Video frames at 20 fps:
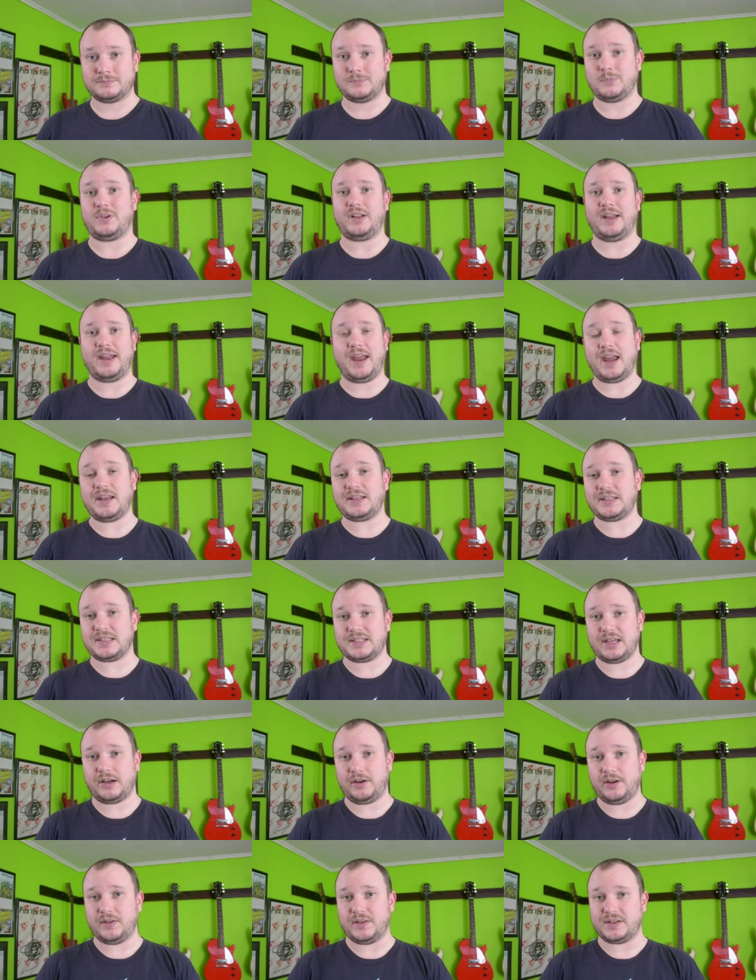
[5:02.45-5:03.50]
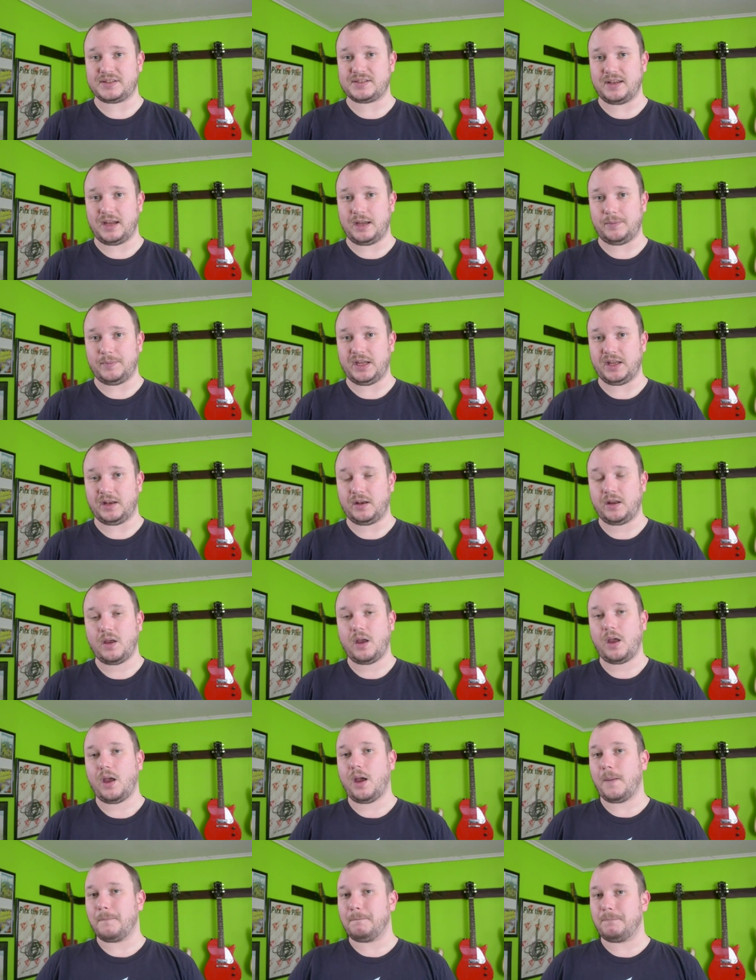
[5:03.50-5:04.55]
Well, I hate to tell you this, Damien,
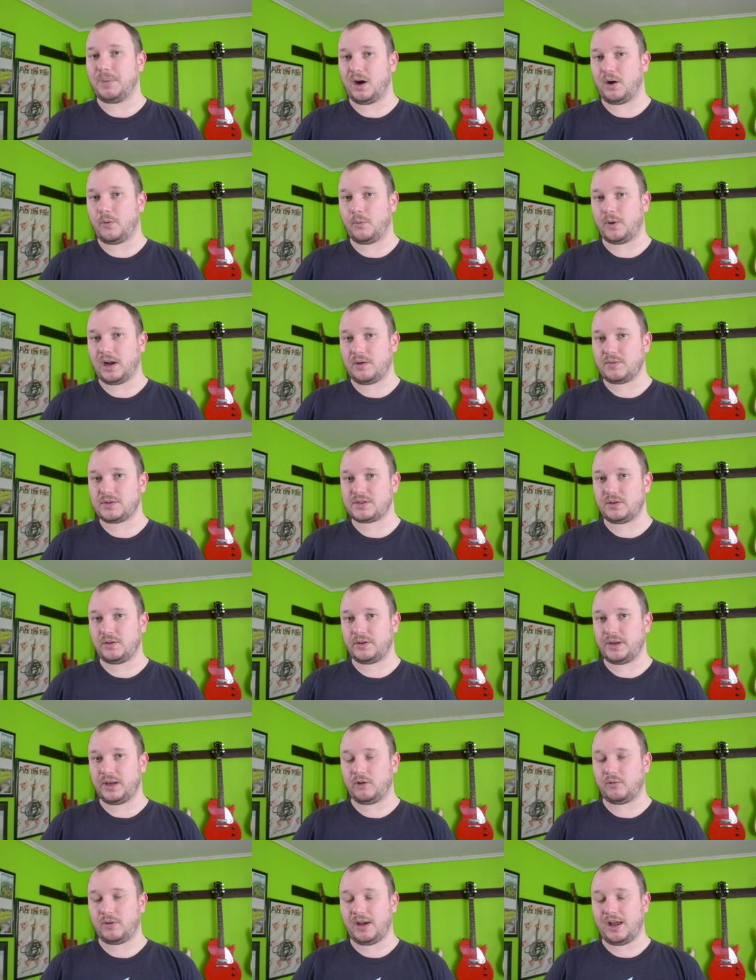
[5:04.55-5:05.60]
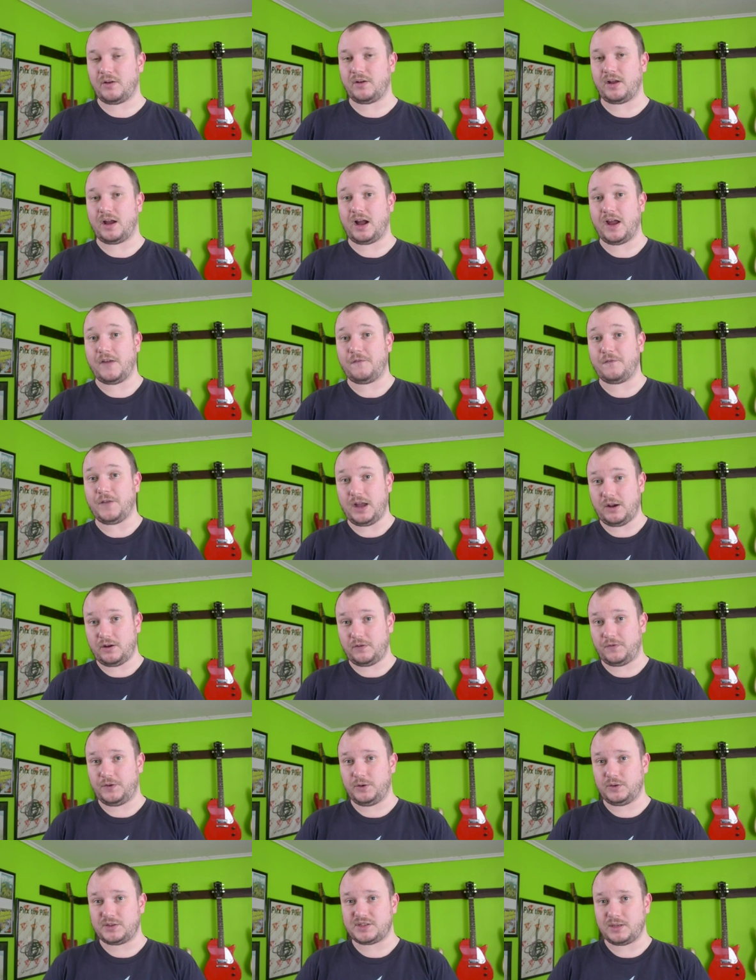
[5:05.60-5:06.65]
but when I was looking around, I found a
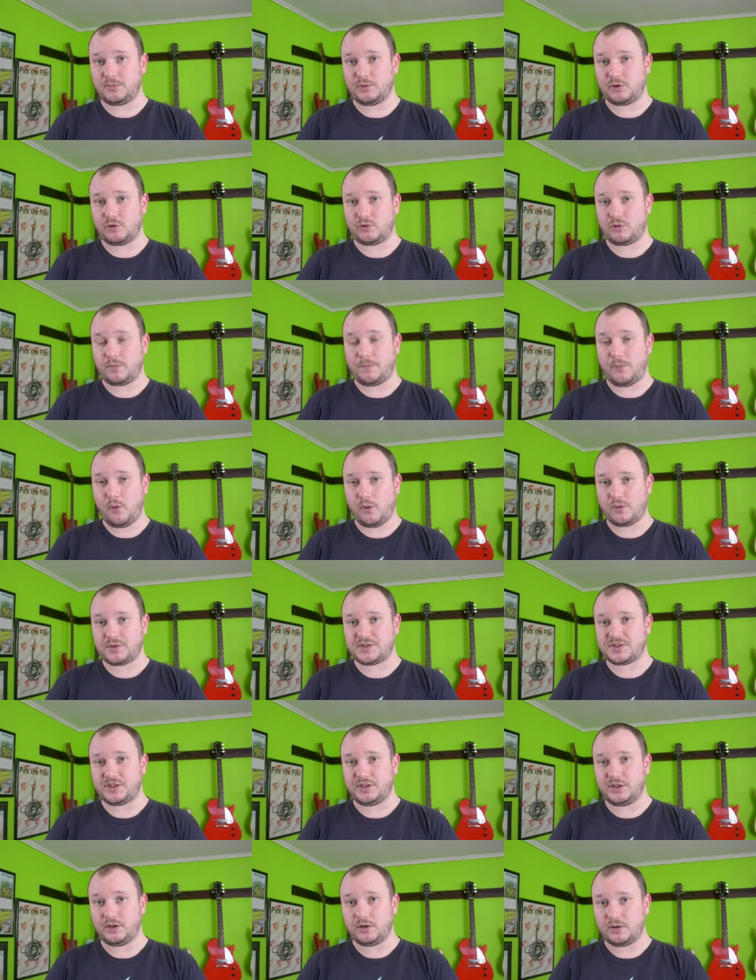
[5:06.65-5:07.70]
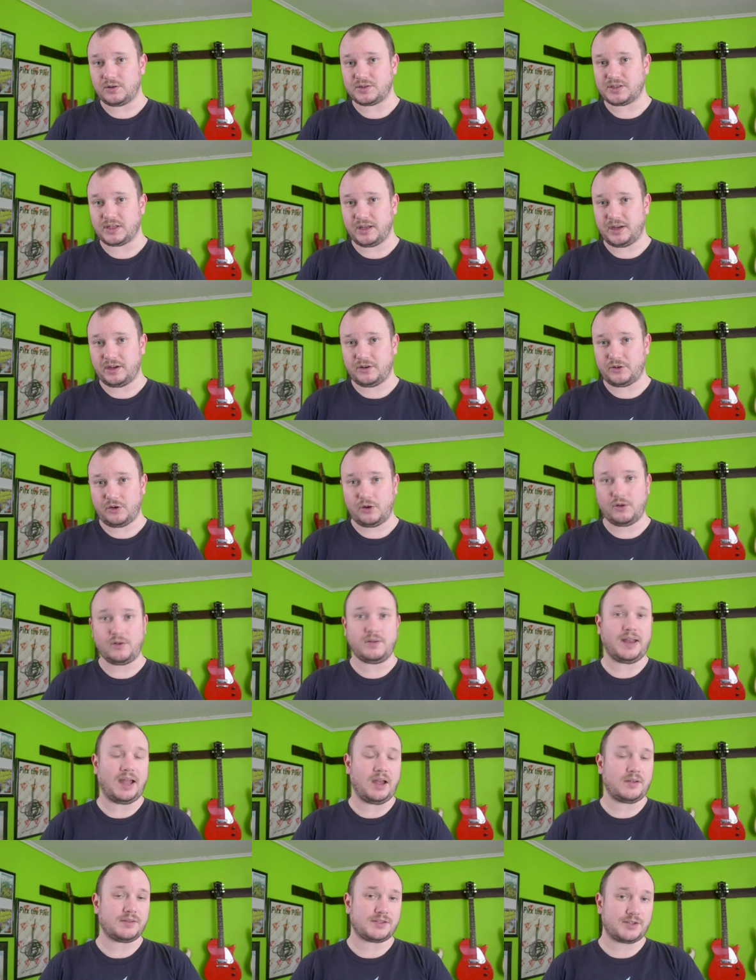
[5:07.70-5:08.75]
few similar reports to yours, and it turned
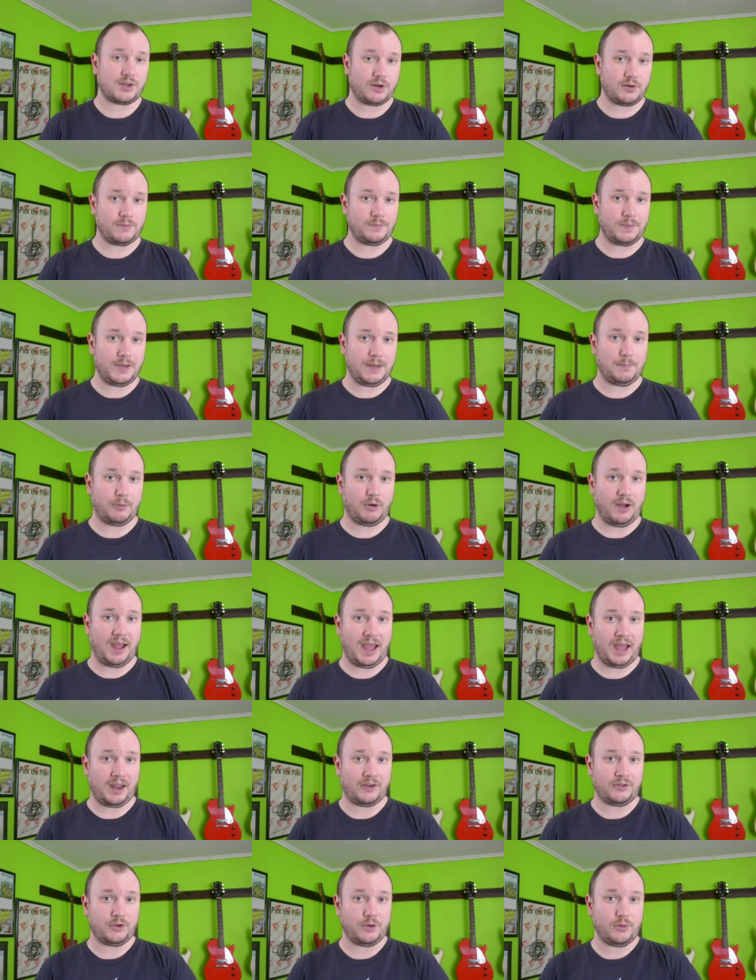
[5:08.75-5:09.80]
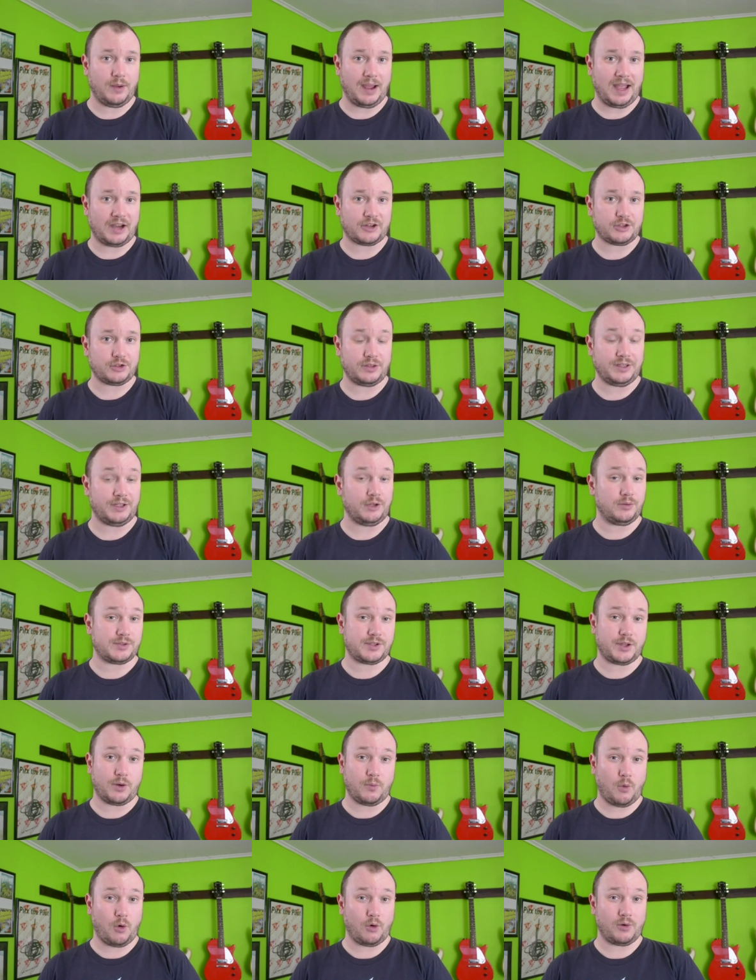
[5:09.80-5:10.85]
out certain people had to actually use
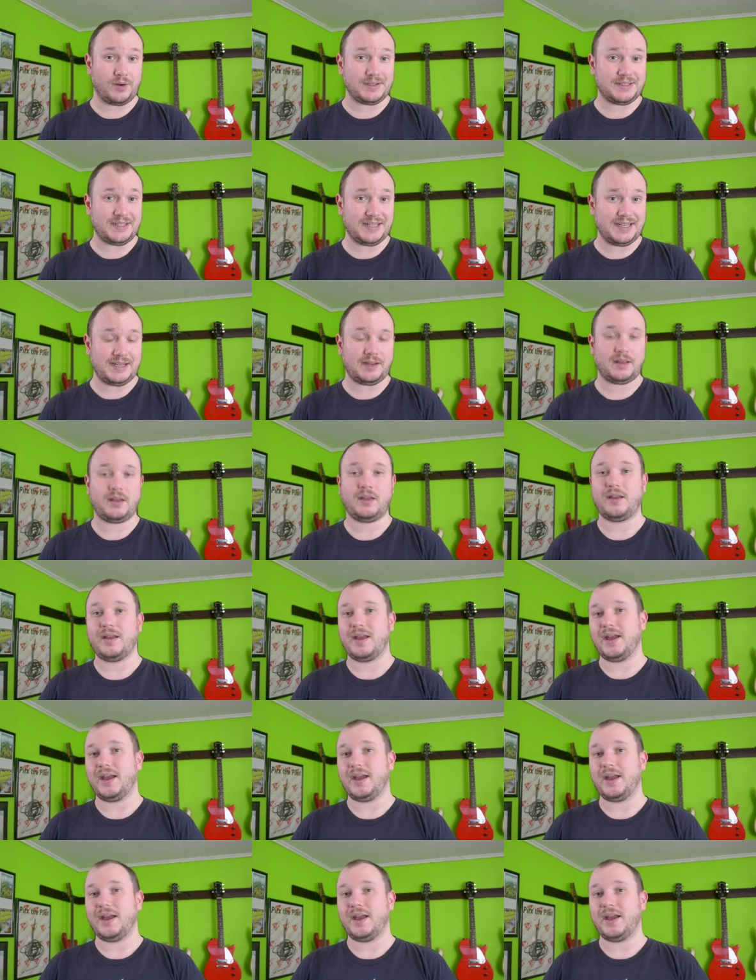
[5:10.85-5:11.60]
their warranty